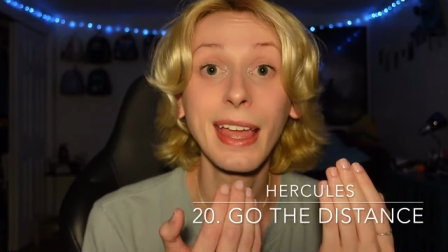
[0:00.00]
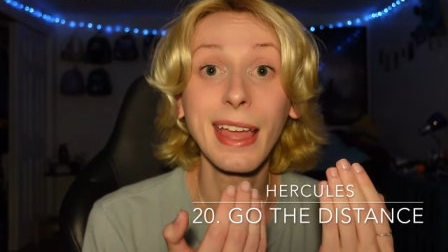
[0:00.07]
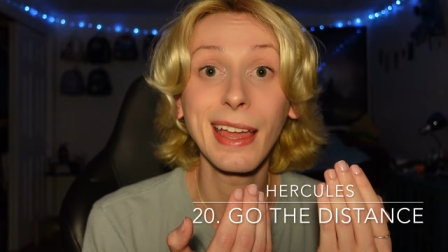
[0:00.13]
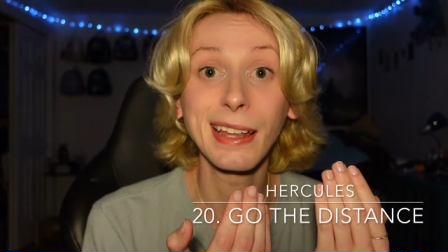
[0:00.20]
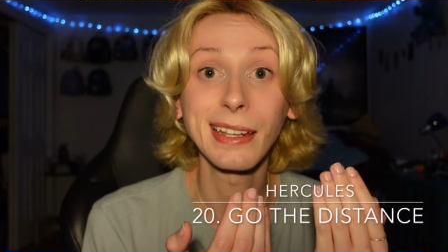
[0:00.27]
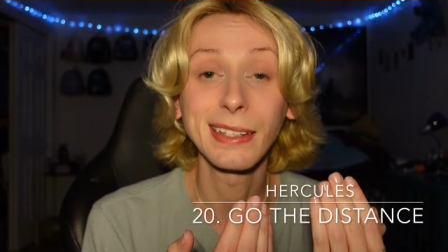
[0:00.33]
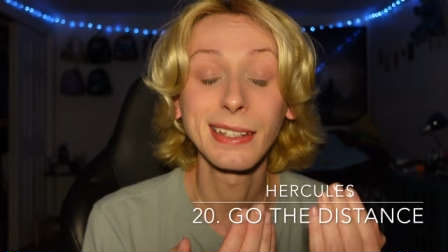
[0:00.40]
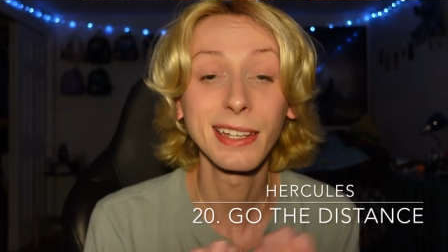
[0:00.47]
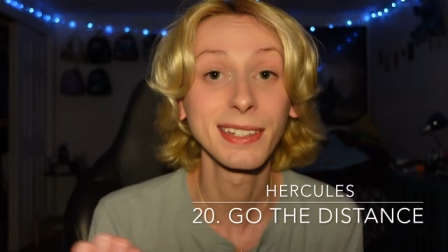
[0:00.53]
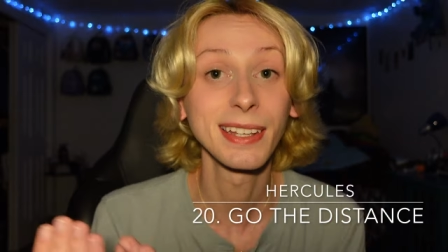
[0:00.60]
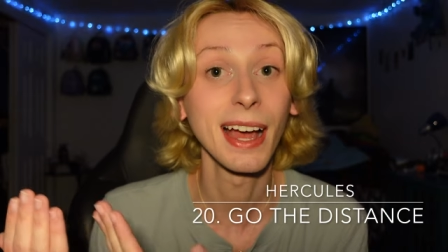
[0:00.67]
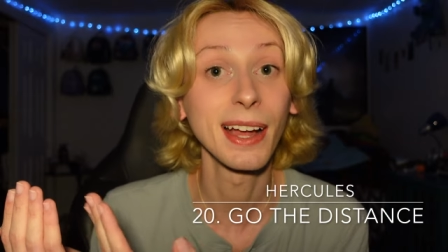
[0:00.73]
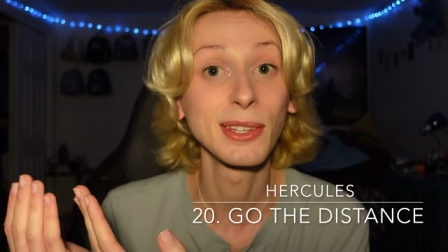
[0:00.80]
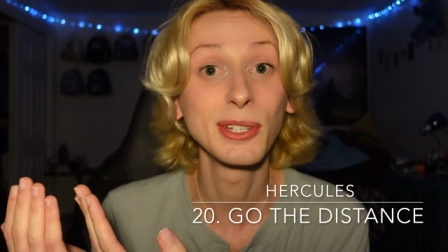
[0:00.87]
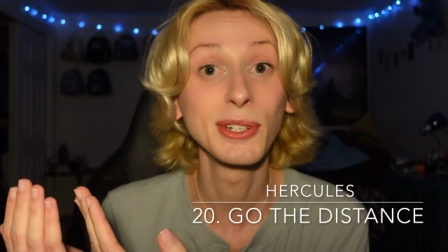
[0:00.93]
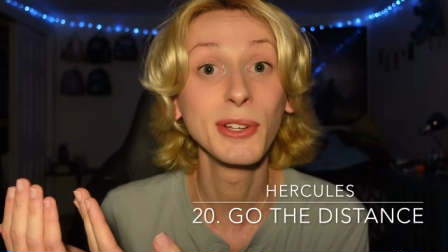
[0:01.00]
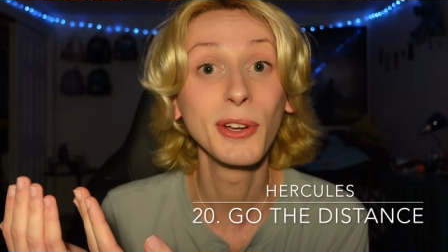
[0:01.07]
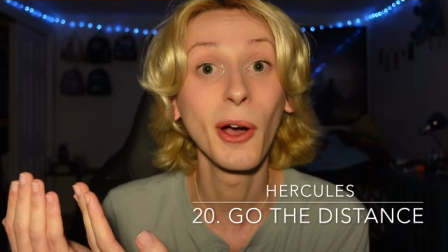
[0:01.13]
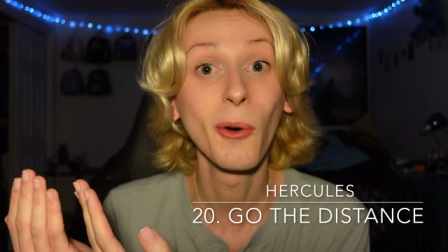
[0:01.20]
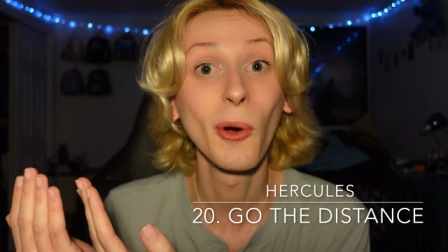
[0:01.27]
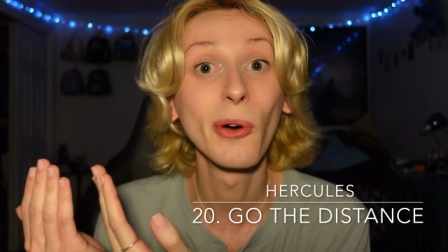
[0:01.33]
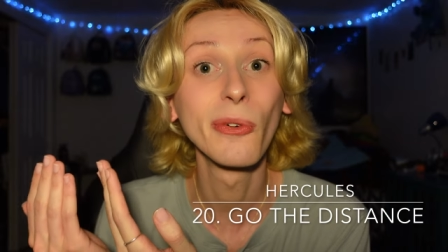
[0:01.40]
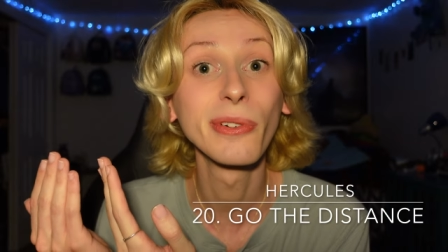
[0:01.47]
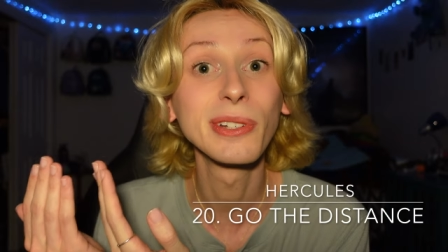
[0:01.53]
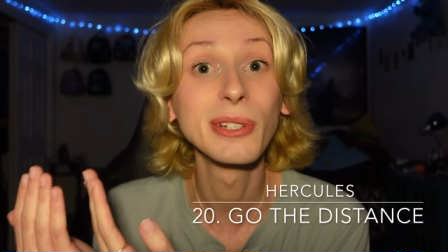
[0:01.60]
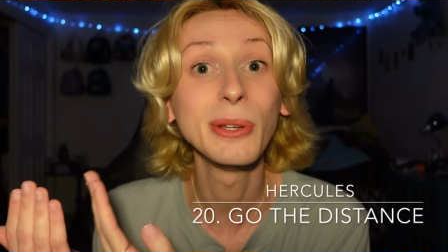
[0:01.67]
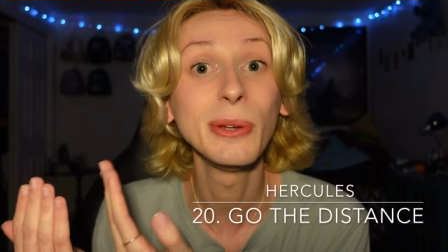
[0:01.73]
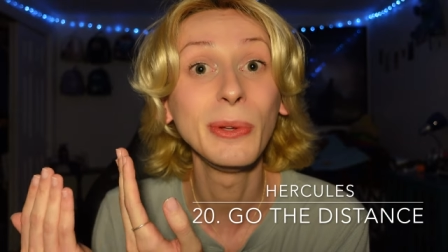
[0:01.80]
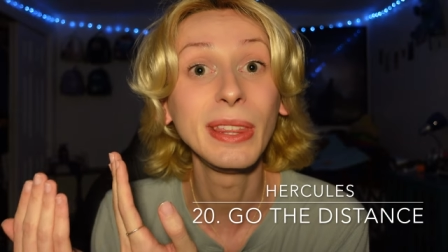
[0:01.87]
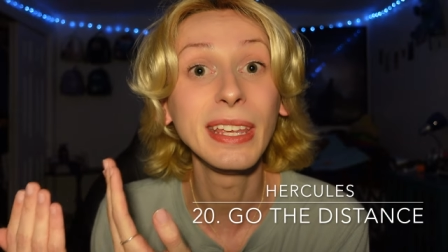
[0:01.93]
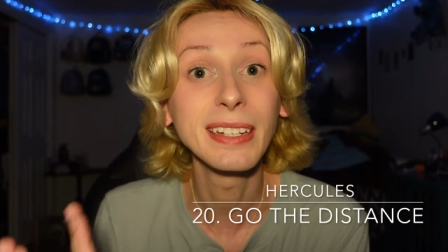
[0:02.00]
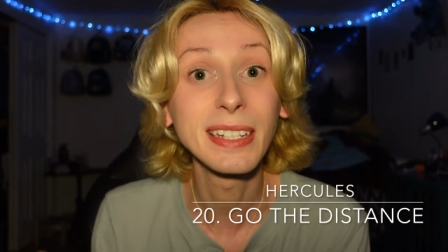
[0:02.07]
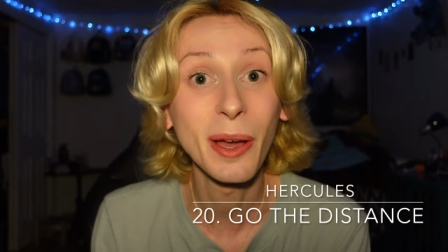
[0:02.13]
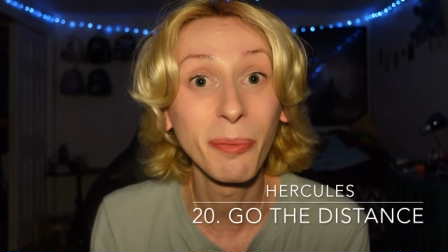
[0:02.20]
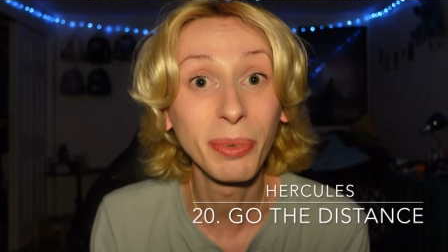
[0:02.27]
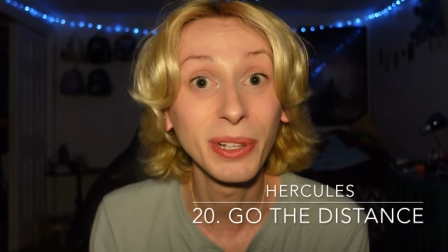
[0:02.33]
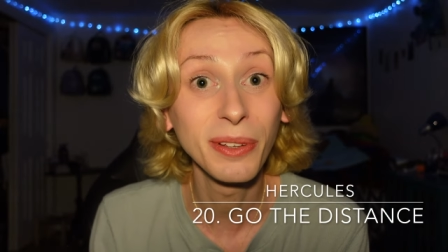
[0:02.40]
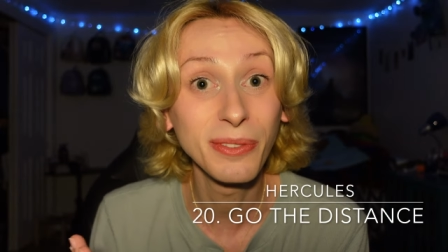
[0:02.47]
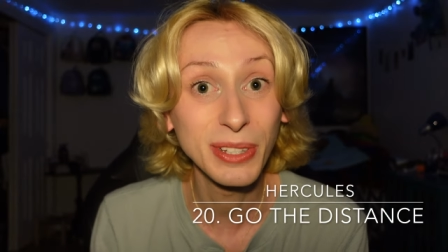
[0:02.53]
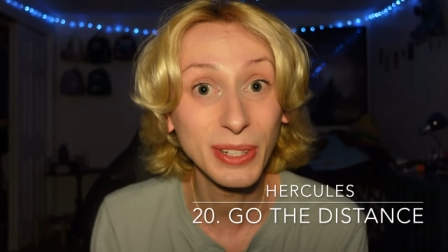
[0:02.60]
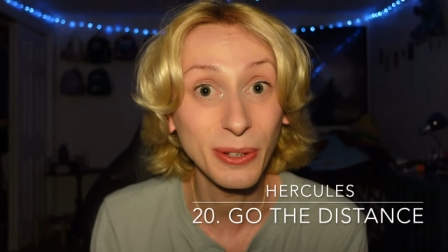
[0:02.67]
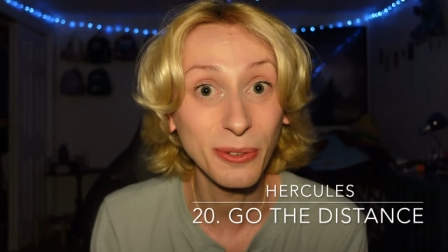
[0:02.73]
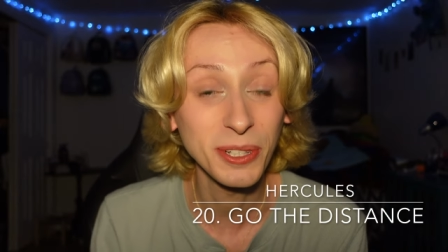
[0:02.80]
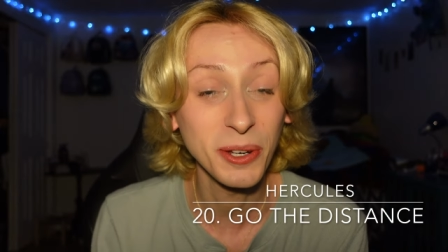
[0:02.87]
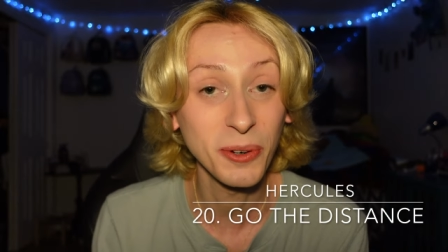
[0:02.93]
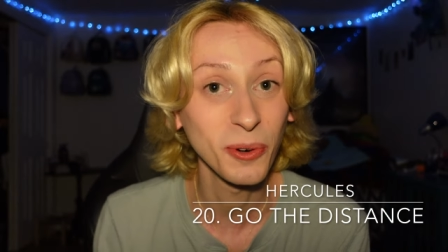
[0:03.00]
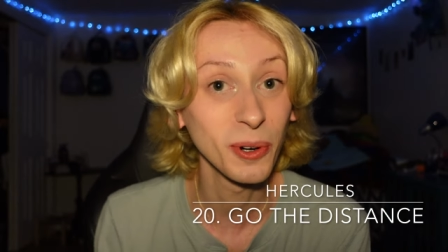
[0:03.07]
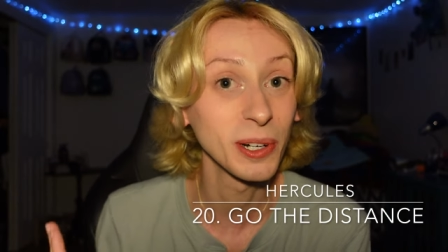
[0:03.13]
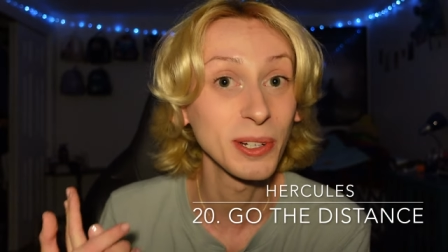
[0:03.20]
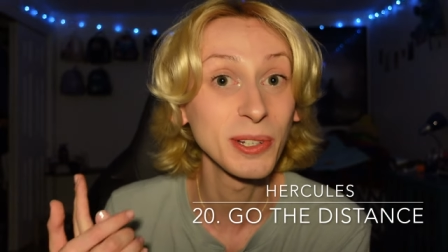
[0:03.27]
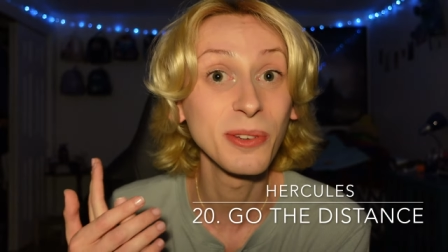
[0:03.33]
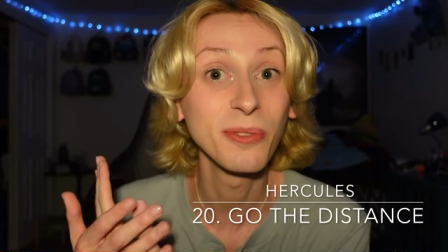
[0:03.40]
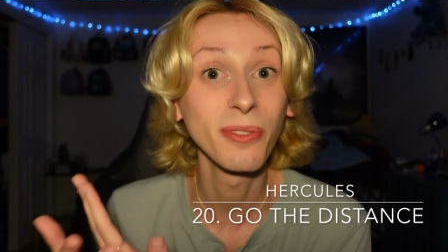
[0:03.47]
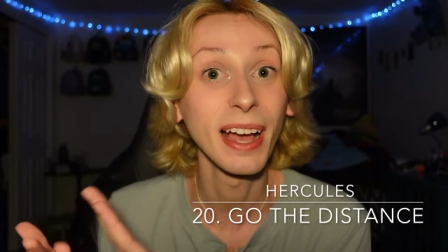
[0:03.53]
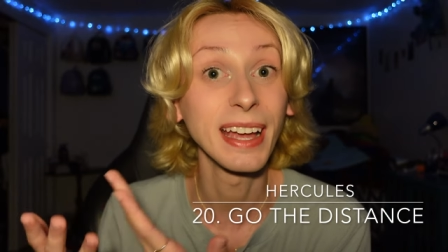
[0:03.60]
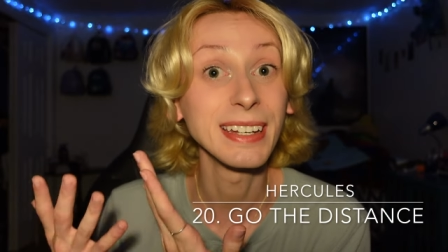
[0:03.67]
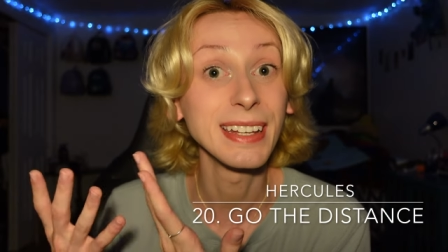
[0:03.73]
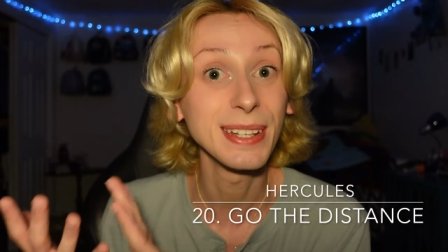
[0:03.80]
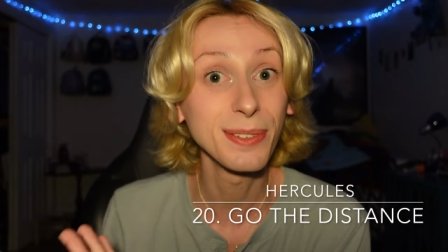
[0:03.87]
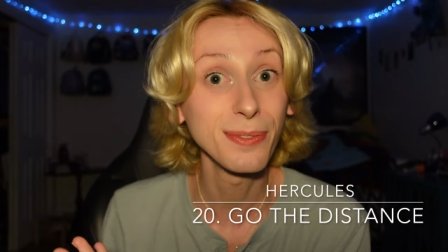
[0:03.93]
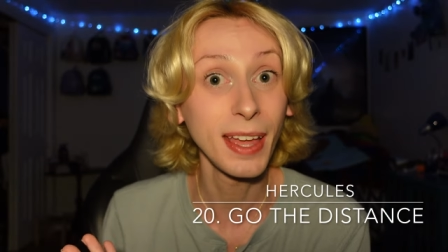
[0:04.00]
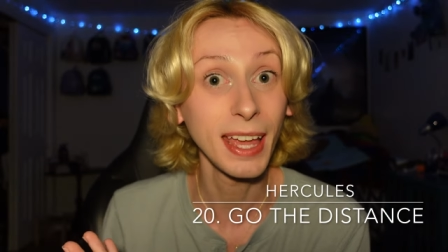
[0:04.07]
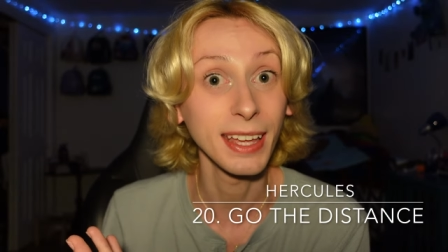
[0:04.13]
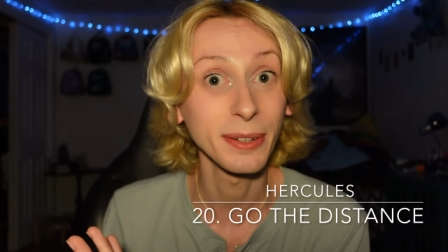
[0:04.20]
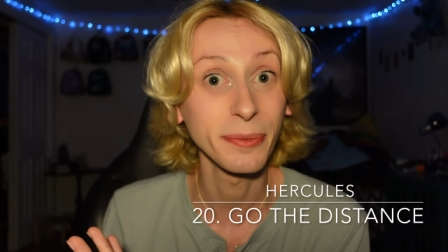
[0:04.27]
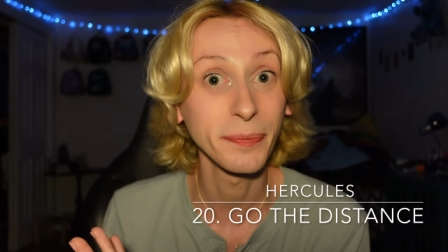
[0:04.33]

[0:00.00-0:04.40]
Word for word: and decides to go over to the Temple of Zeus in order to find his fate.